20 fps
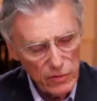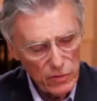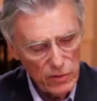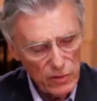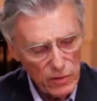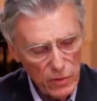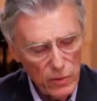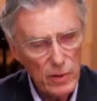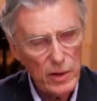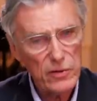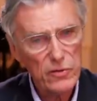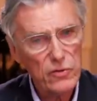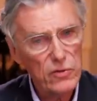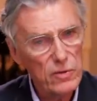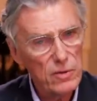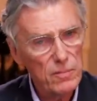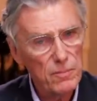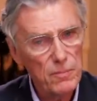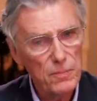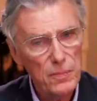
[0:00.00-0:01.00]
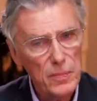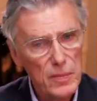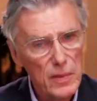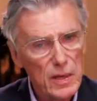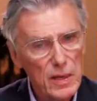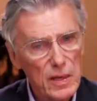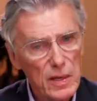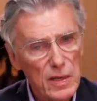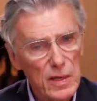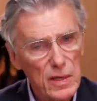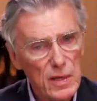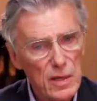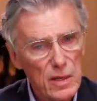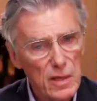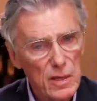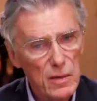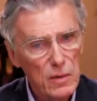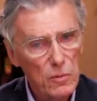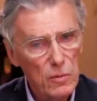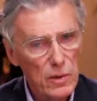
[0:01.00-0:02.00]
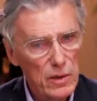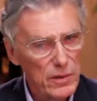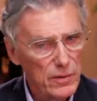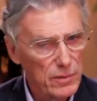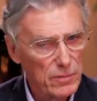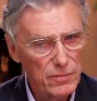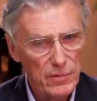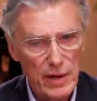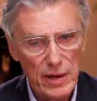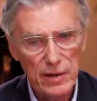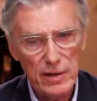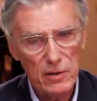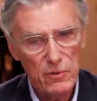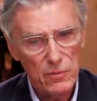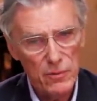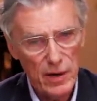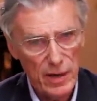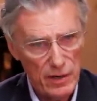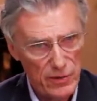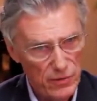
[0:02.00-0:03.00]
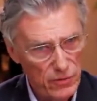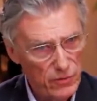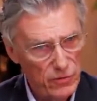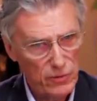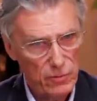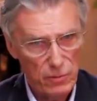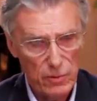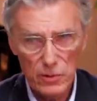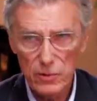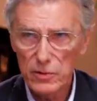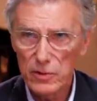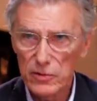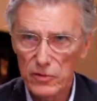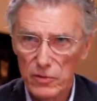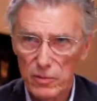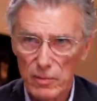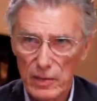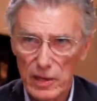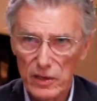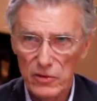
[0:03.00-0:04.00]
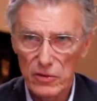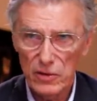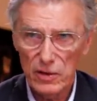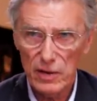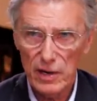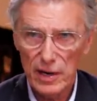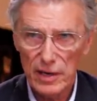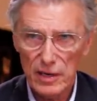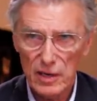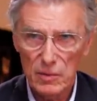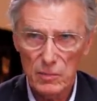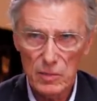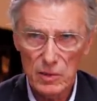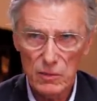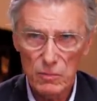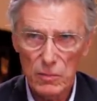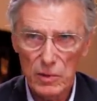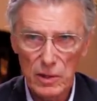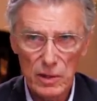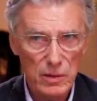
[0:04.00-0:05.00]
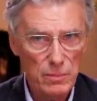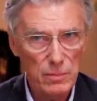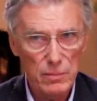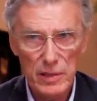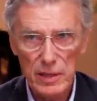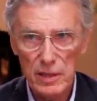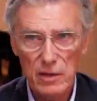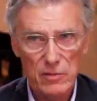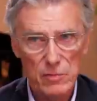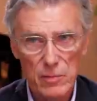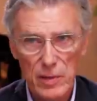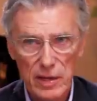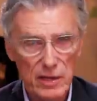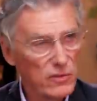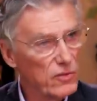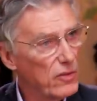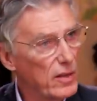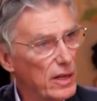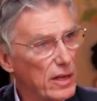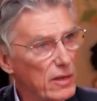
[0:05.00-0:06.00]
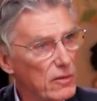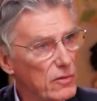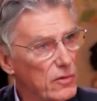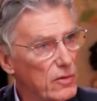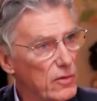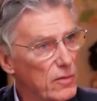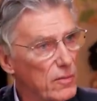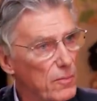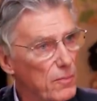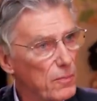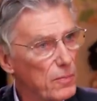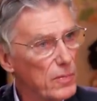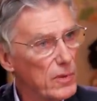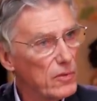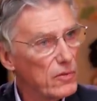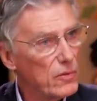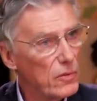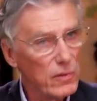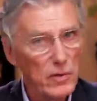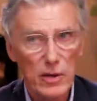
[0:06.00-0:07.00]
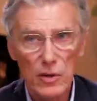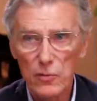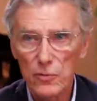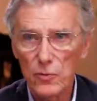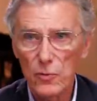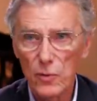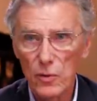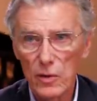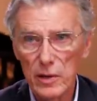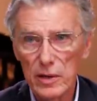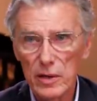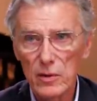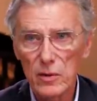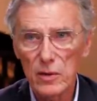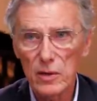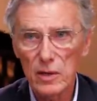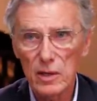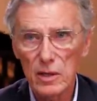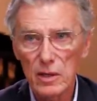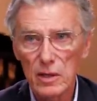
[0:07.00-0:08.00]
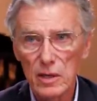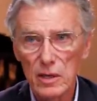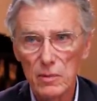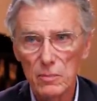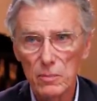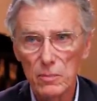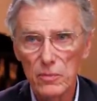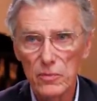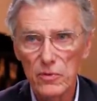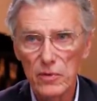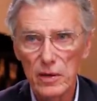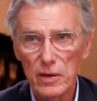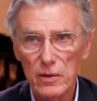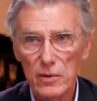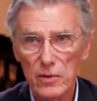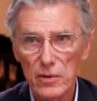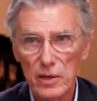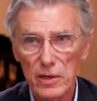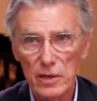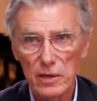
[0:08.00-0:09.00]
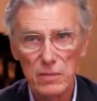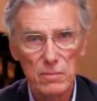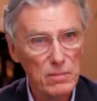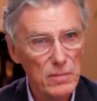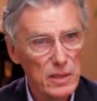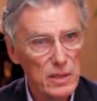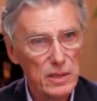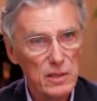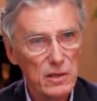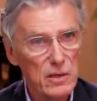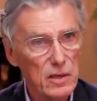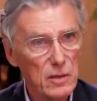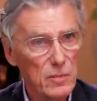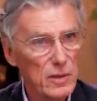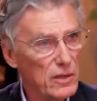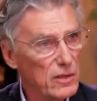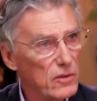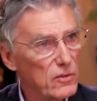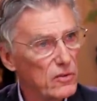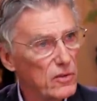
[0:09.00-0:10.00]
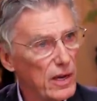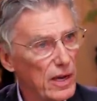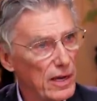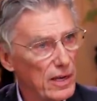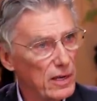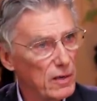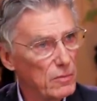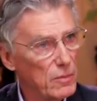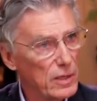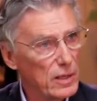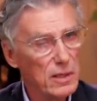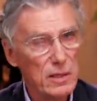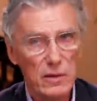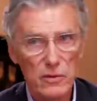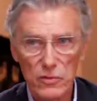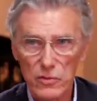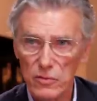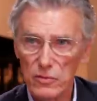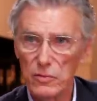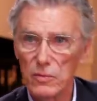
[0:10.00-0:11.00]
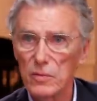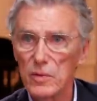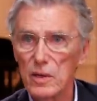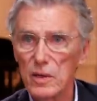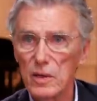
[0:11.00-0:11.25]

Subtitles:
answer the question, well, the founding fathers that wrote this amazing document, well, many of them had slaves. So therefore, anything they said or did can be discounted because of